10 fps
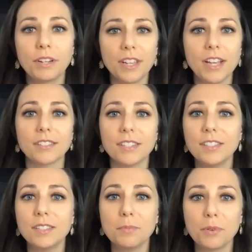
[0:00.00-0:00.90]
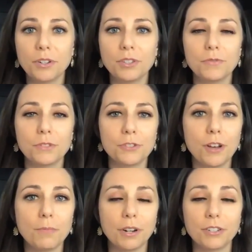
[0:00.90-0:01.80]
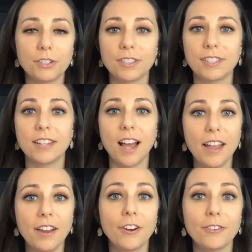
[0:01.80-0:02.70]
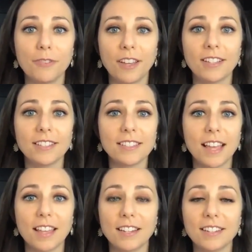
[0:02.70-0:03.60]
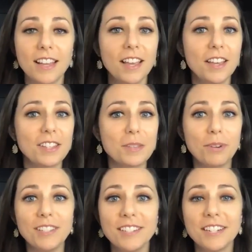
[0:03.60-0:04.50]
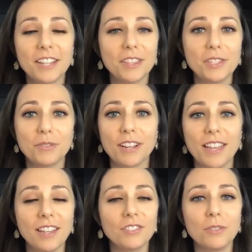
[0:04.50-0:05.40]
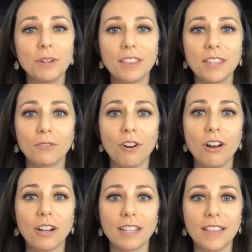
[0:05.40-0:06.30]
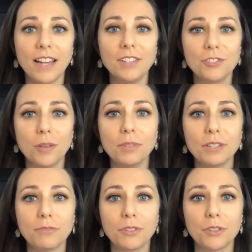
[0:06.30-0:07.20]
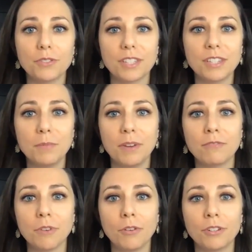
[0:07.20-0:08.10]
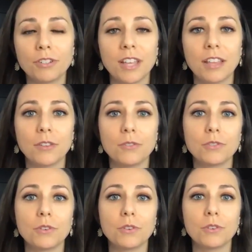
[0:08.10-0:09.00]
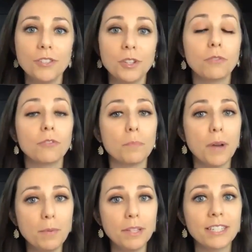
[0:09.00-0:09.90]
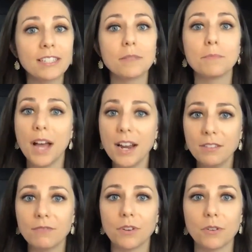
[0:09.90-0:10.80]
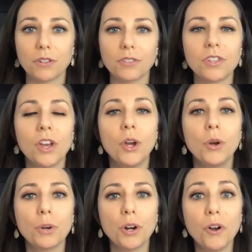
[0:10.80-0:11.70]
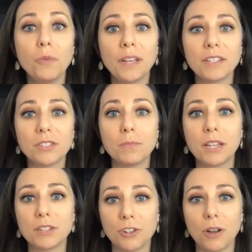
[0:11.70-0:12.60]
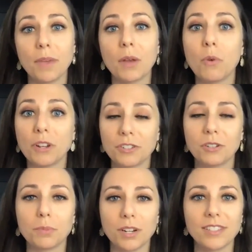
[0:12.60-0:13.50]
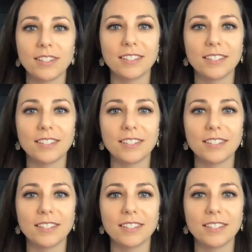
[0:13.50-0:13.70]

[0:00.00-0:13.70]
yes, his supporters for Trump are just diehard fans, and the president at this rate can't do anything wrong, and that is troubling for those independent voters and those crossover Republican to Biden voters who are hoping to make Trump a one-term president.